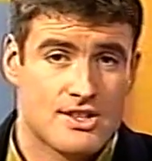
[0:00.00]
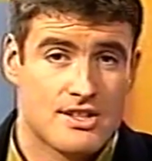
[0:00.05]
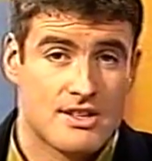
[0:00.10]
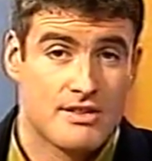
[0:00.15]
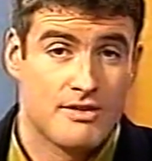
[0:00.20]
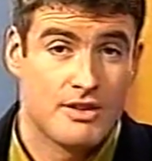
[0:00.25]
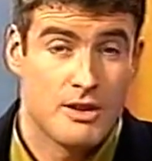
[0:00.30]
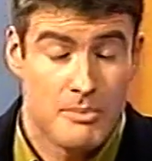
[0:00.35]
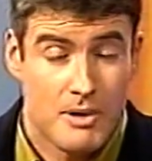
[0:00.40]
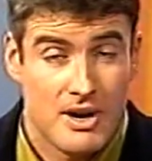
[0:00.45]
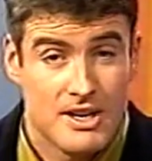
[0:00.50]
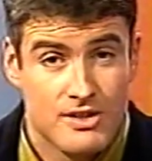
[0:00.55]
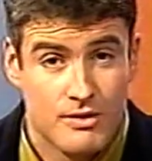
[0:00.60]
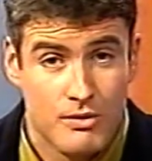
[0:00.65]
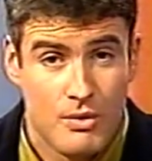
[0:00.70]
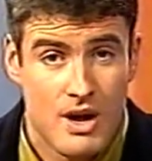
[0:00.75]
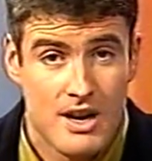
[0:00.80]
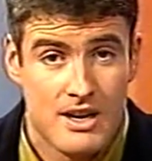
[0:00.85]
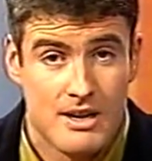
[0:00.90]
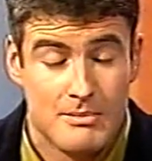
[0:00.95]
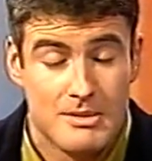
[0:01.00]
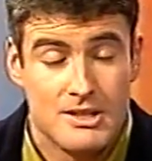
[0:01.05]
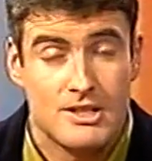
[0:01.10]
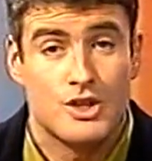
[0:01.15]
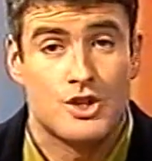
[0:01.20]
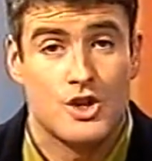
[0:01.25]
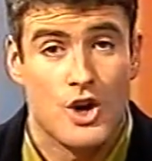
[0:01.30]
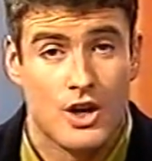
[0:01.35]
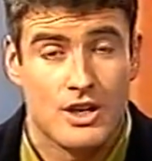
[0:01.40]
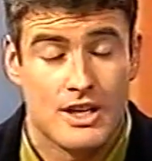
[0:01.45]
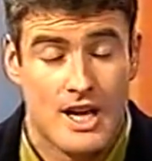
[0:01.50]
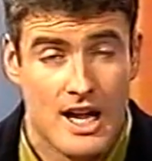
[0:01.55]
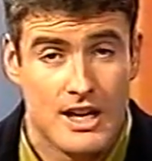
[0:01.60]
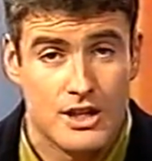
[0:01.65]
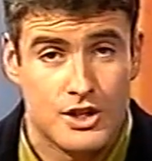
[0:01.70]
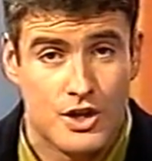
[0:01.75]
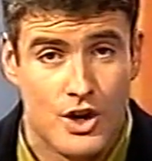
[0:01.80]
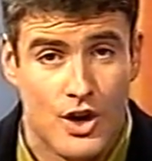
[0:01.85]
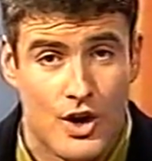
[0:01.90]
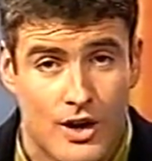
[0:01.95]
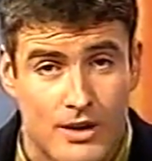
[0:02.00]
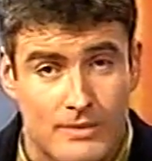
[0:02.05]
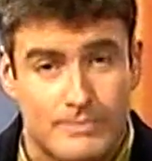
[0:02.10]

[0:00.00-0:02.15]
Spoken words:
for the price of one, Mr. Jon Culshaw.